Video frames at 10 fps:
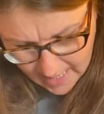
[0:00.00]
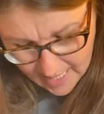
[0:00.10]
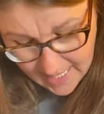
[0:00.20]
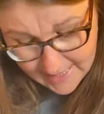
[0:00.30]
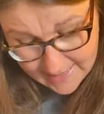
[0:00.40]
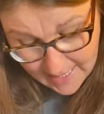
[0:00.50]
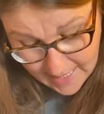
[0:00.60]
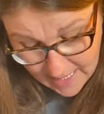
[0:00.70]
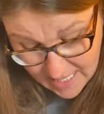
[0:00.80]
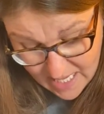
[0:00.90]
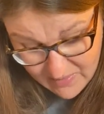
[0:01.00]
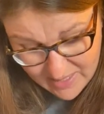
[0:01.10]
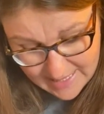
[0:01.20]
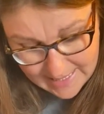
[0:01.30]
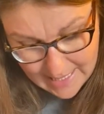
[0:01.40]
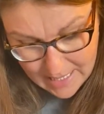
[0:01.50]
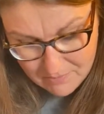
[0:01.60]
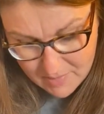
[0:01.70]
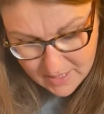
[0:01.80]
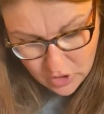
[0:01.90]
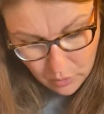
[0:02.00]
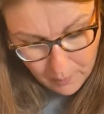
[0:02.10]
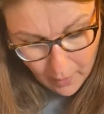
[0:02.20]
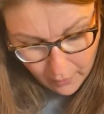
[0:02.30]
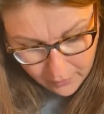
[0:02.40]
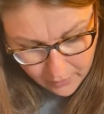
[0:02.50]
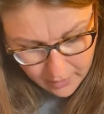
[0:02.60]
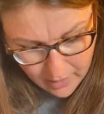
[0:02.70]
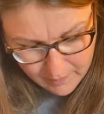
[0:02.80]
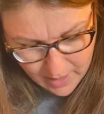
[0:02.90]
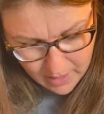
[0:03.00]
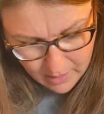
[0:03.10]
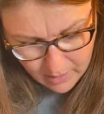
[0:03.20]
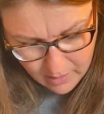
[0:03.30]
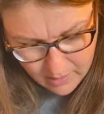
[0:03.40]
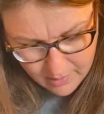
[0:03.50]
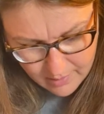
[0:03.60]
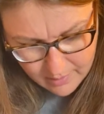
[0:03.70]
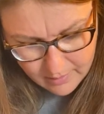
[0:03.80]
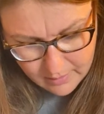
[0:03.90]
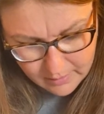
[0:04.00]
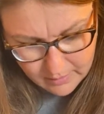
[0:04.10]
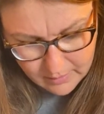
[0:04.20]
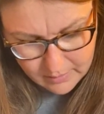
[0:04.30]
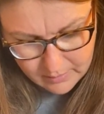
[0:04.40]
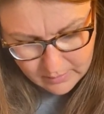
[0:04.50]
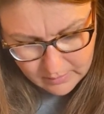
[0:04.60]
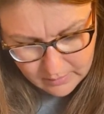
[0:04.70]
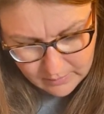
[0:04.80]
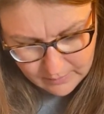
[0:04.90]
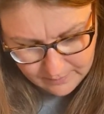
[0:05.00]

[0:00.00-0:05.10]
he didn't even see Mr. Parker coming. Uh-oh.